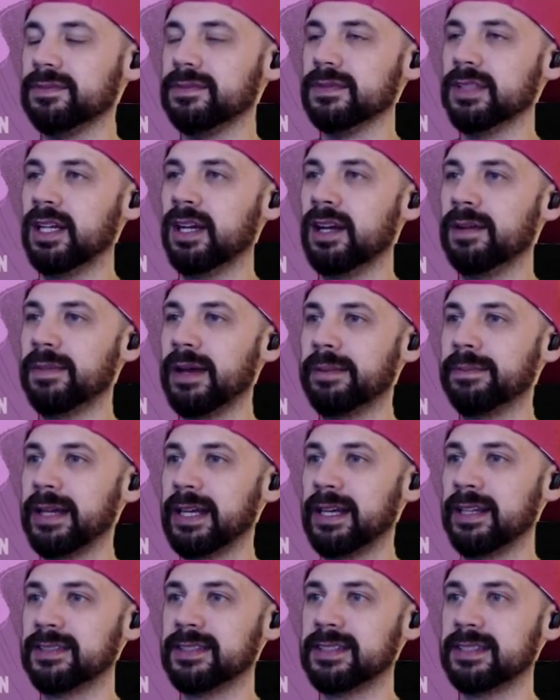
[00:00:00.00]
I'm
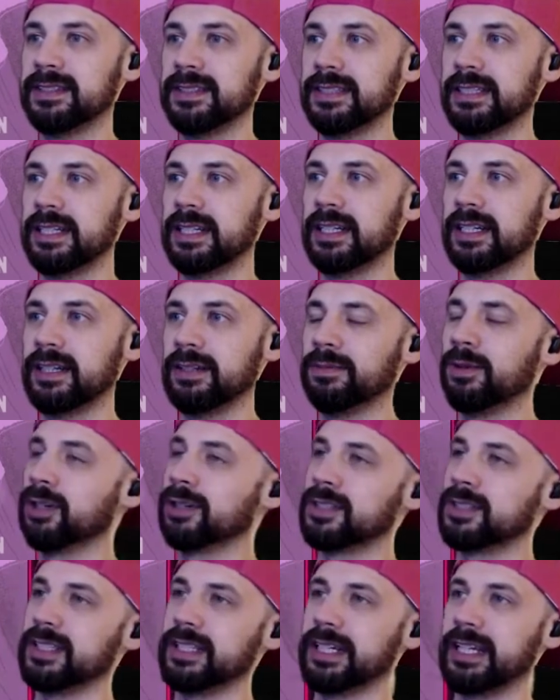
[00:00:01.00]
instantly gonna, well,
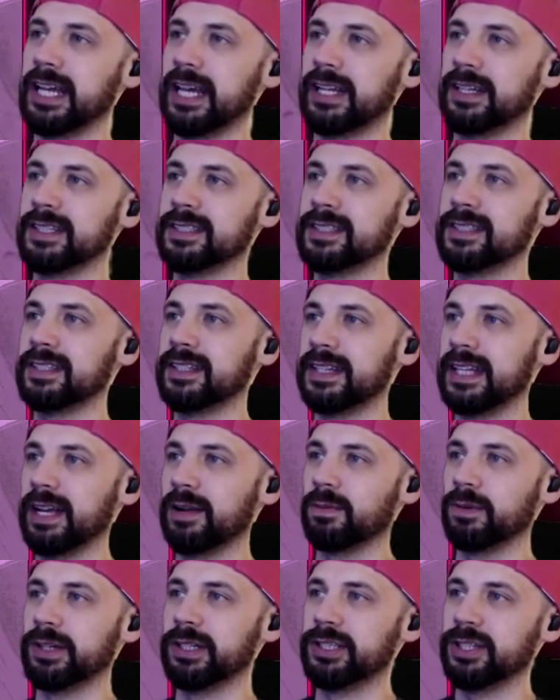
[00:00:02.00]
see, again, this is a thing
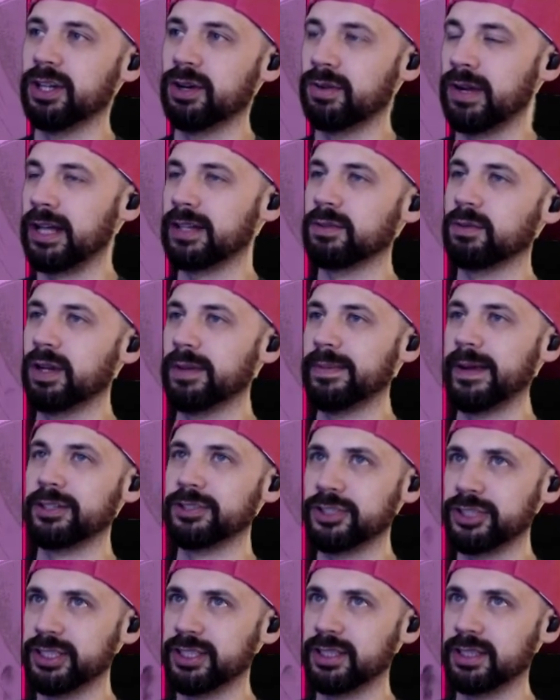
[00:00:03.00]
where you don't have to worry about
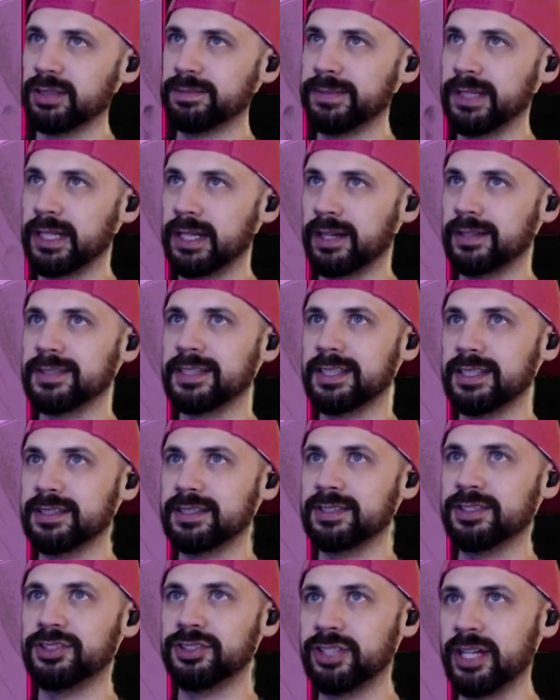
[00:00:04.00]
shield because he
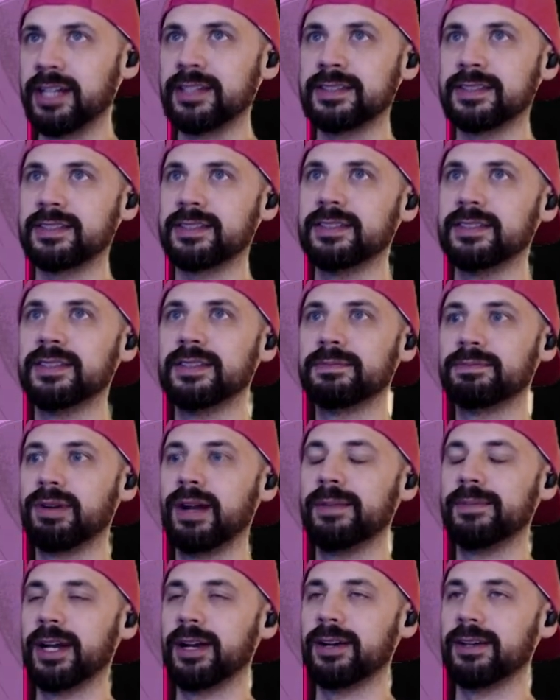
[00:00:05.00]
is just
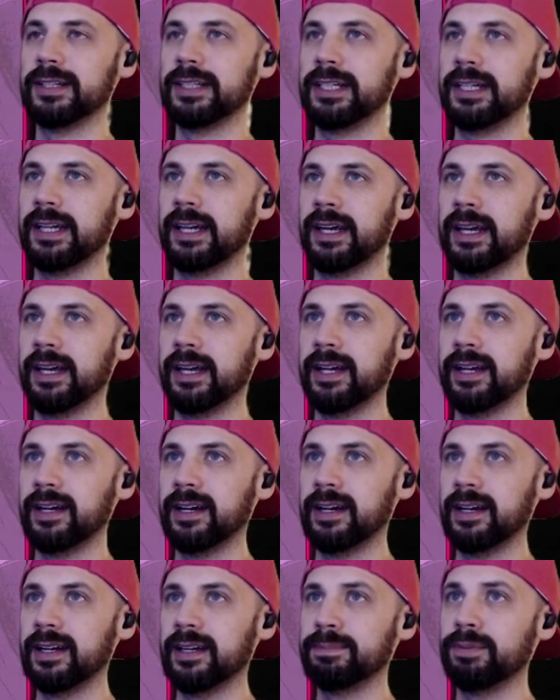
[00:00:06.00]
primarily
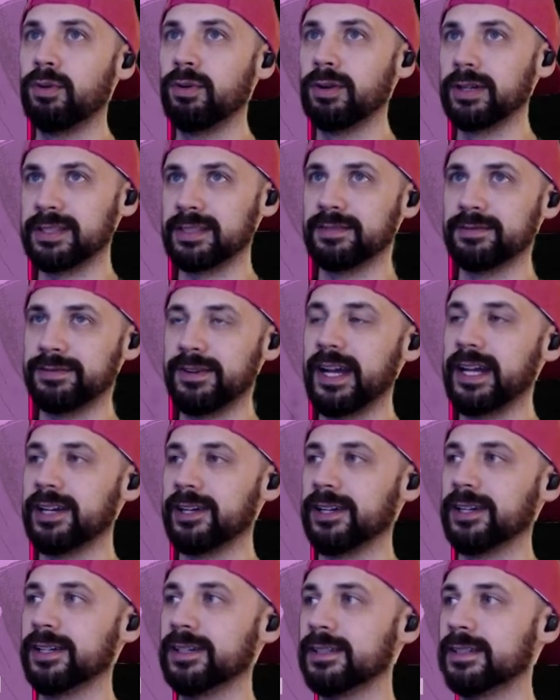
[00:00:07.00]
a poison
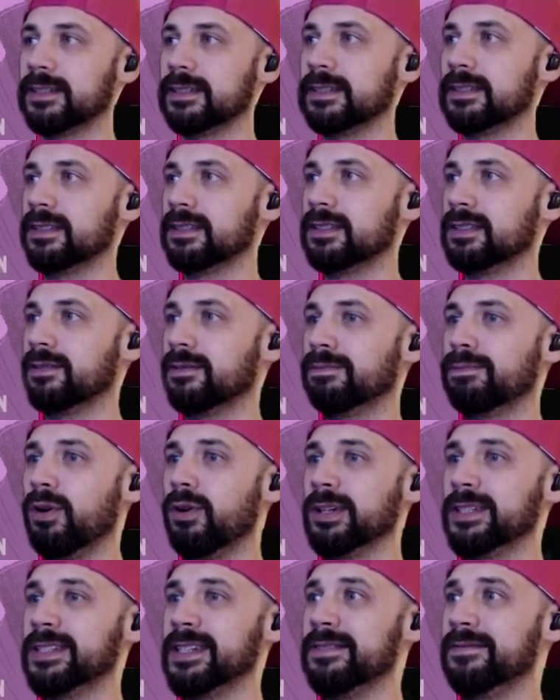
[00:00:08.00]
fighter.
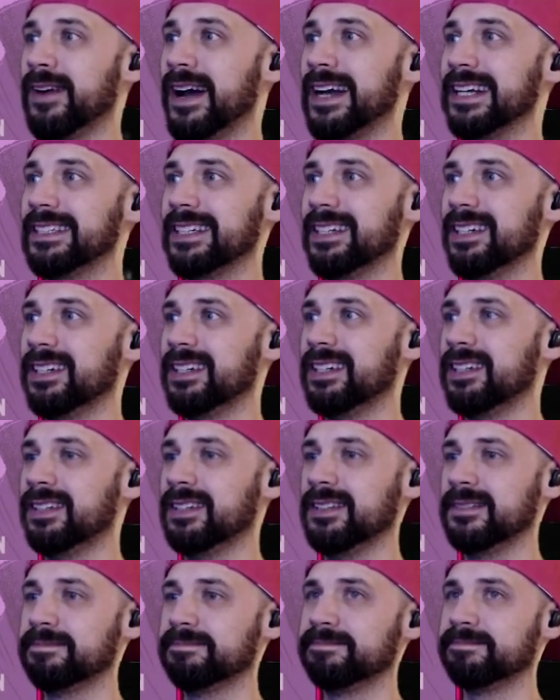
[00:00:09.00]
Poison fighter!
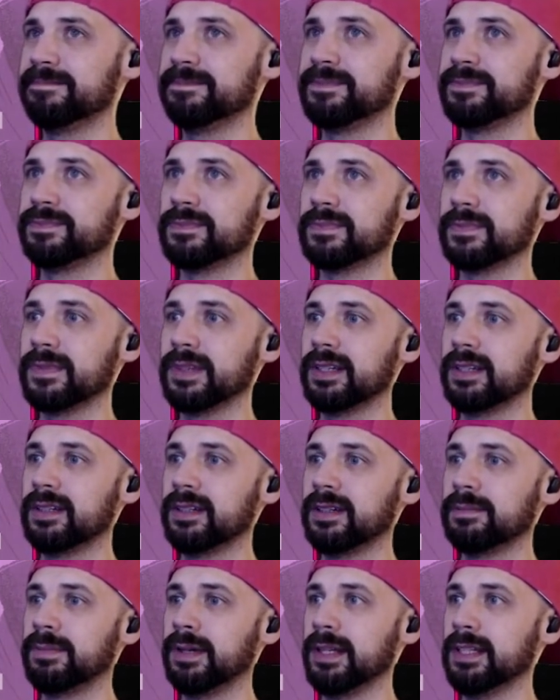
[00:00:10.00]

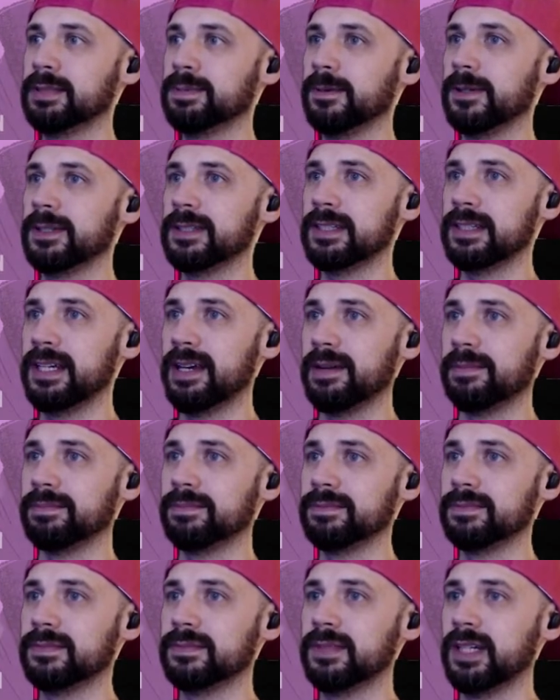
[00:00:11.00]
But let's poison him,
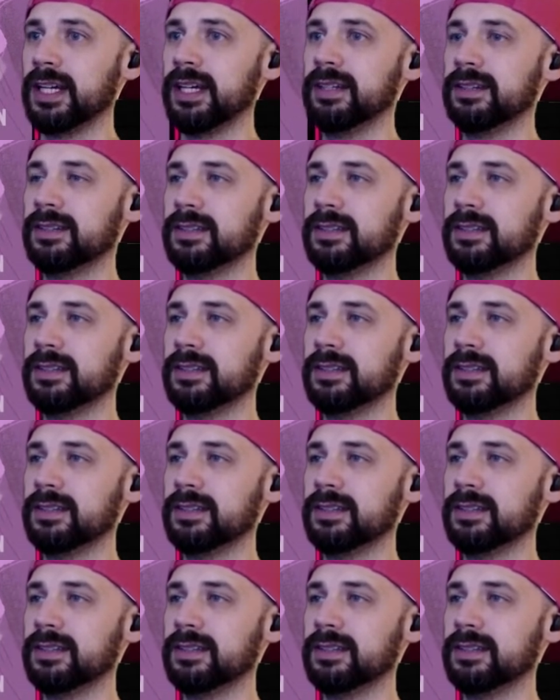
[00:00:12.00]
huh?